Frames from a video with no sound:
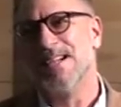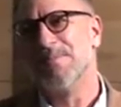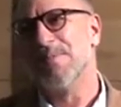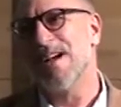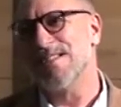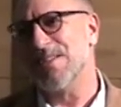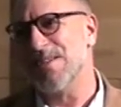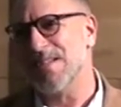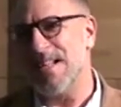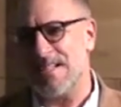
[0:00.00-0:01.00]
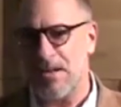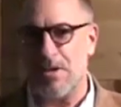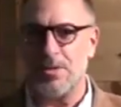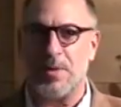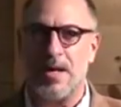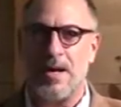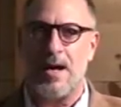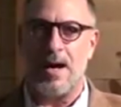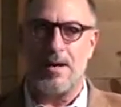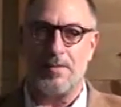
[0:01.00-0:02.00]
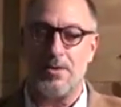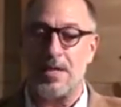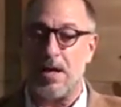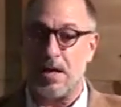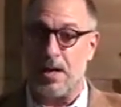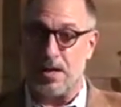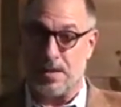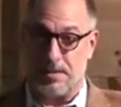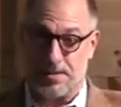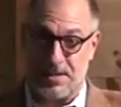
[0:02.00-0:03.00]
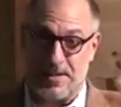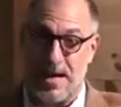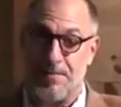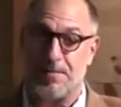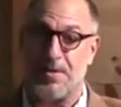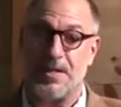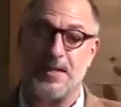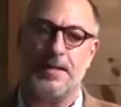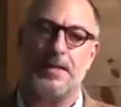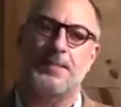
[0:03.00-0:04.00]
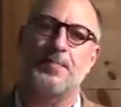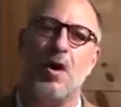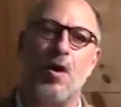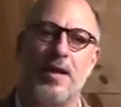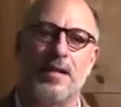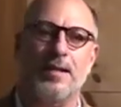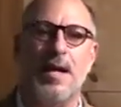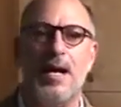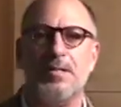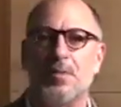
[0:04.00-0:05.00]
Praise the Lord. Let's close. We're going to, uh, those that are going to stay for the um, all-in class,